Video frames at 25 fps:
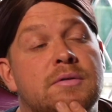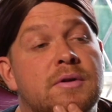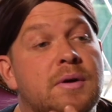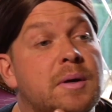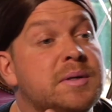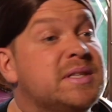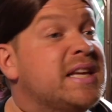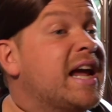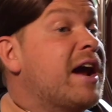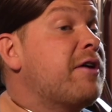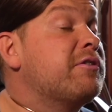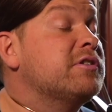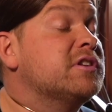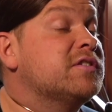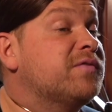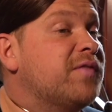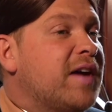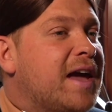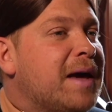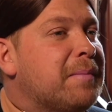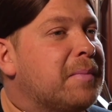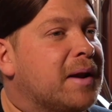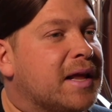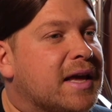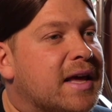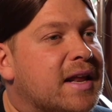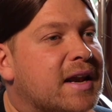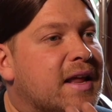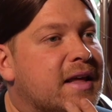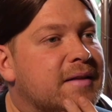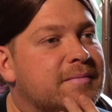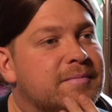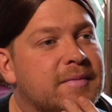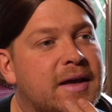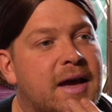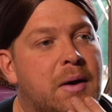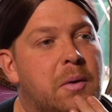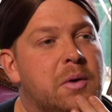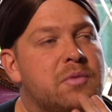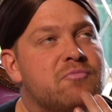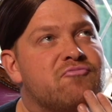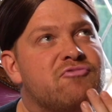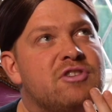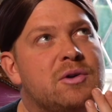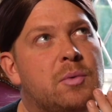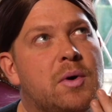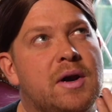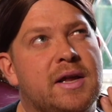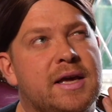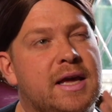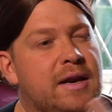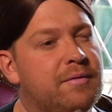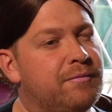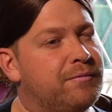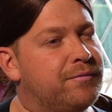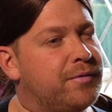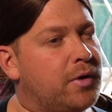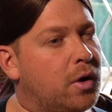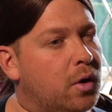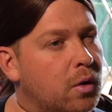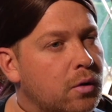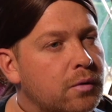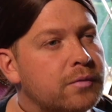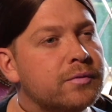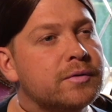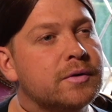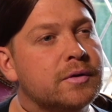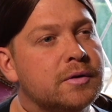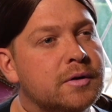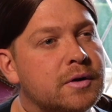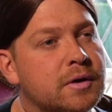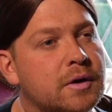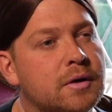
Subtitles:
it's Harry's family, and I wouldn't really want to get involved,